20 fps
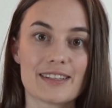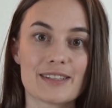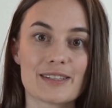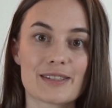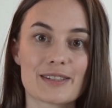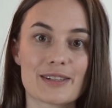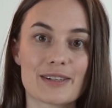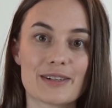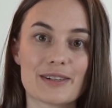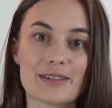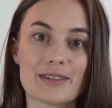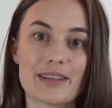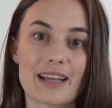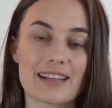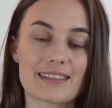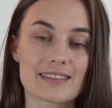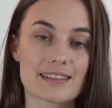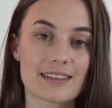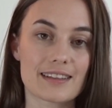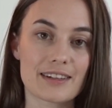So
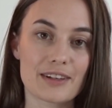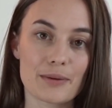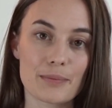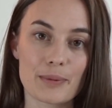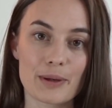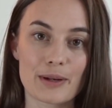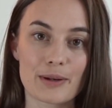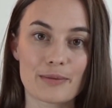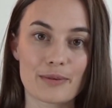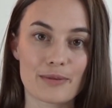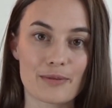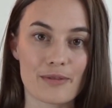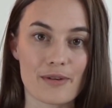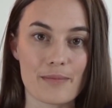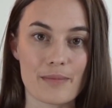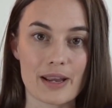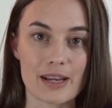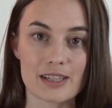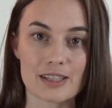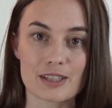that's a little bit of
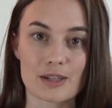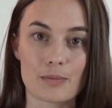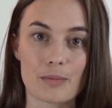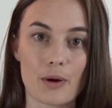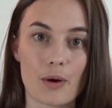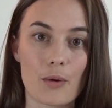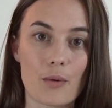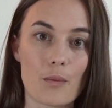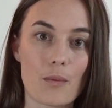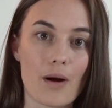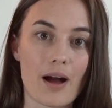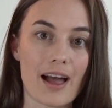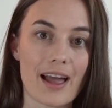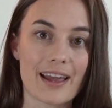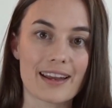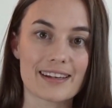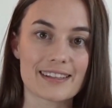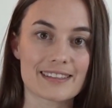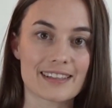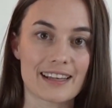information about
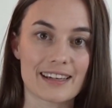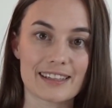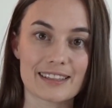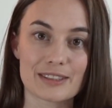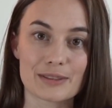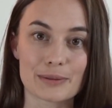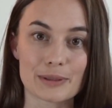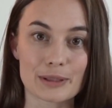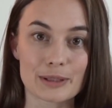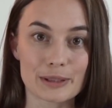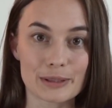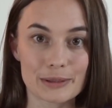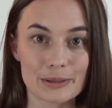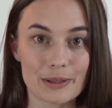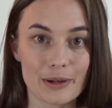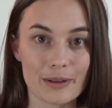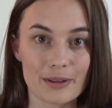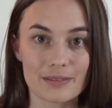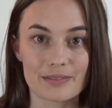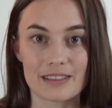why I decided to include
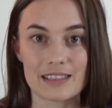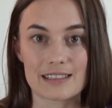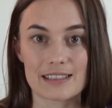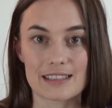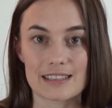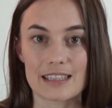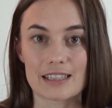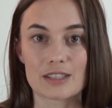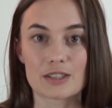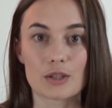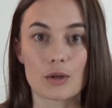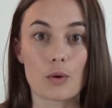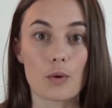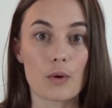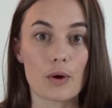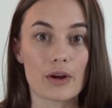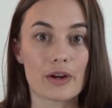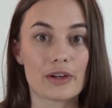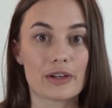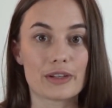all of these essential
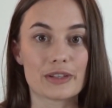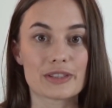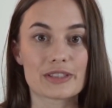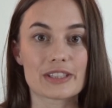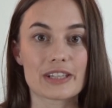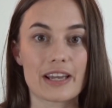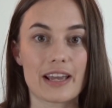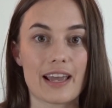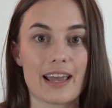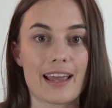oils